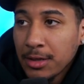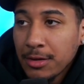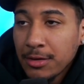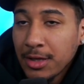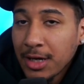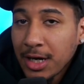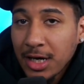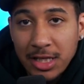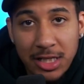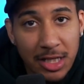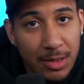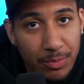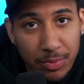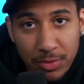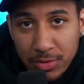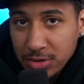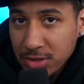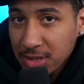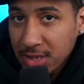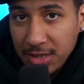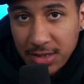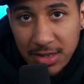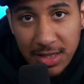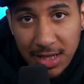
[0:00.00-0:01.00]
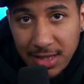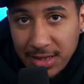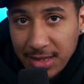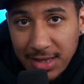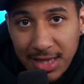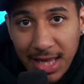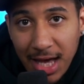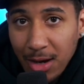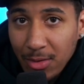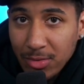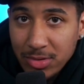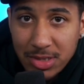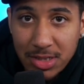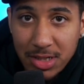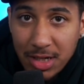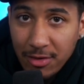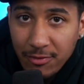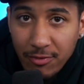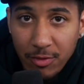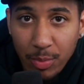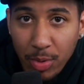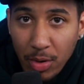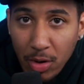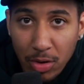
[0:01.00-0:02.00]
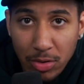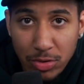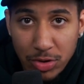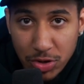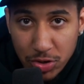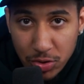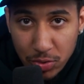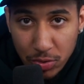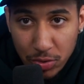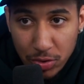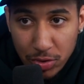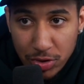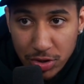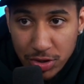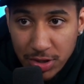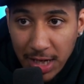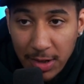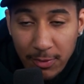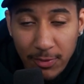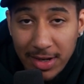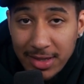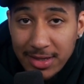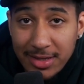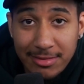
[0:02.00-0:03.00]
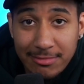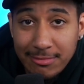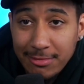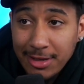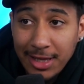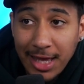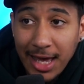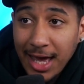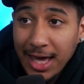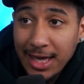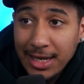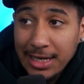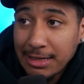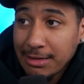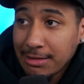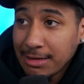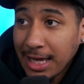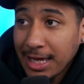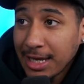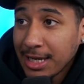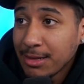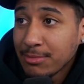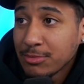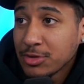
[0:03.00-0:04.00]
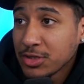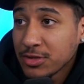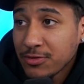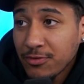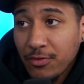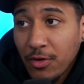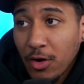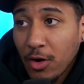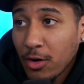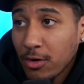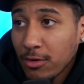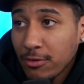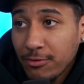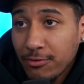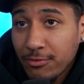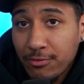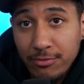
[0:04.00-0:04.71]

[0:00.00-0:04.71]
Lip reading: The Clippers didn't think that was enough for Paul George. They had let him just fall